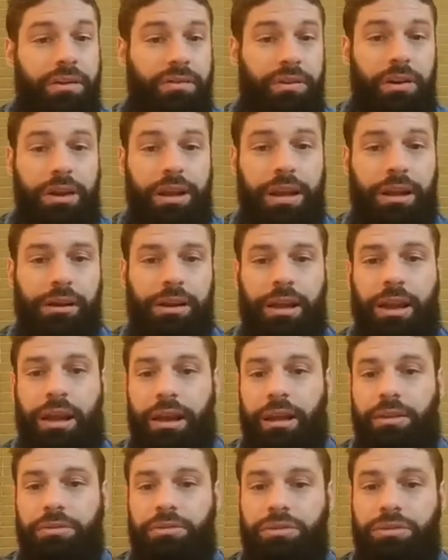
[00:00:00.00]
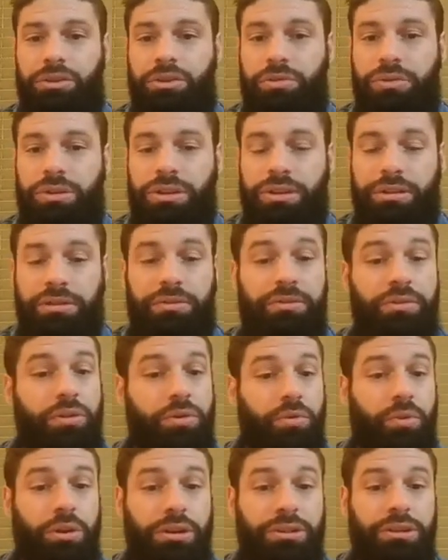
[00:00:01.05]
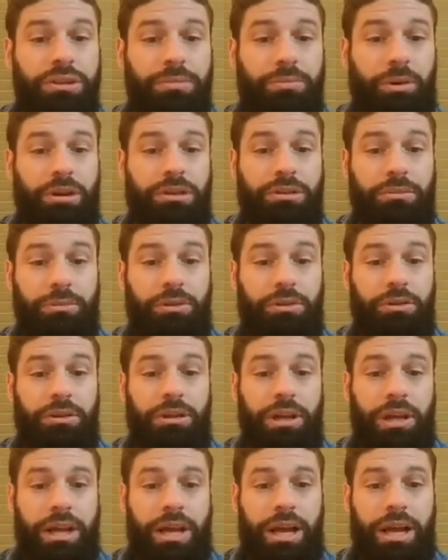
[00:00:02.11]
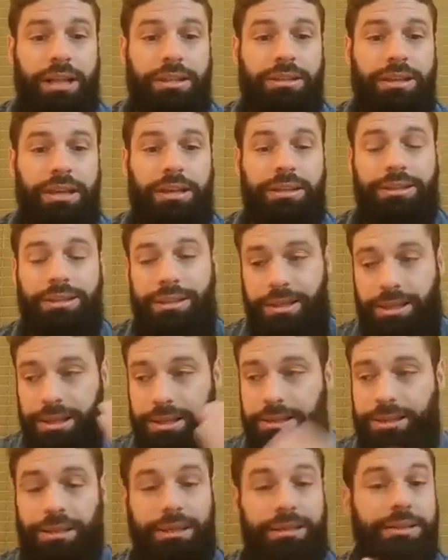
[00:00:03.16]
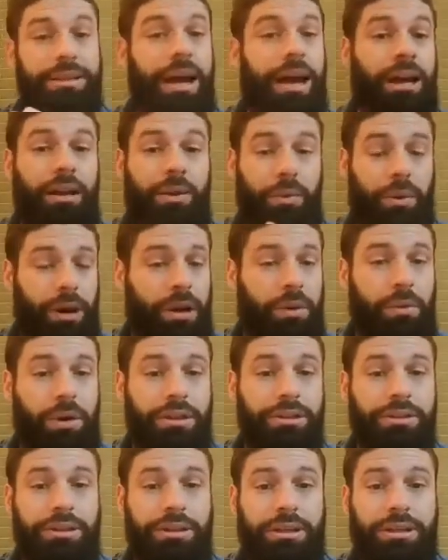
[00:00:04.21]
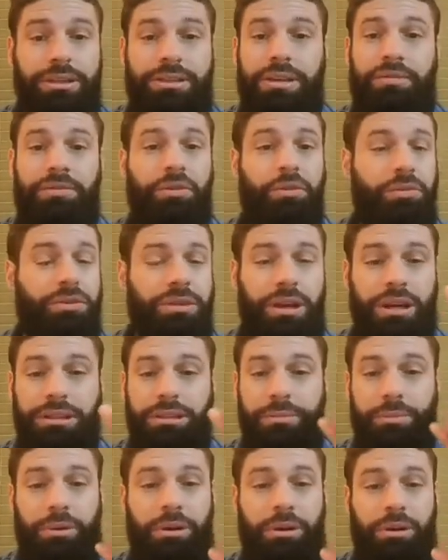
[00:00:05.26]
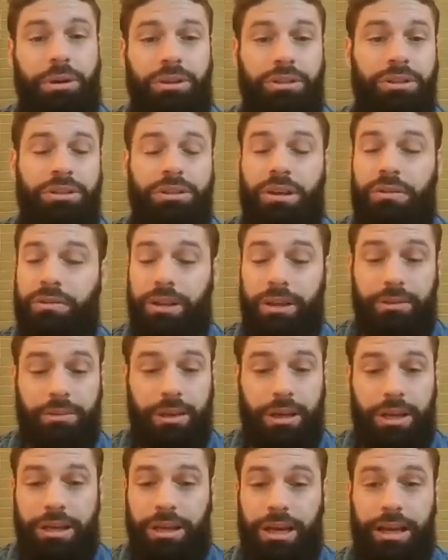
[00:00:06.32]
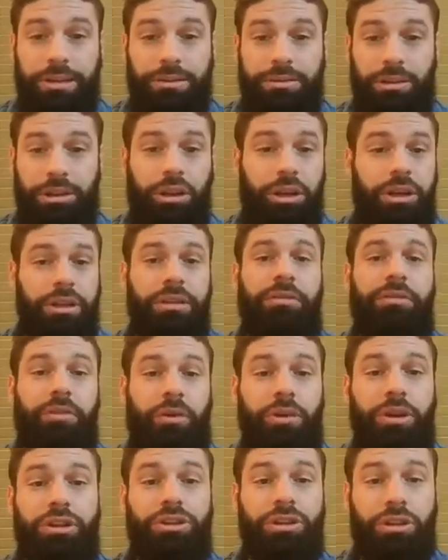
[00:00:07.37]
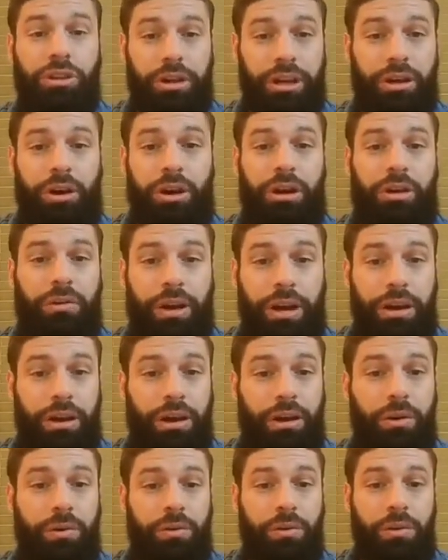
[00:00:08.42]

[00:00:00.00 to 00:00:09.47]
very clear, uses as few words as possible, and says, this is exactly what I want. Because if you start to put a bunch of stuff, like, guys, look at the phone that you're looking on it right now.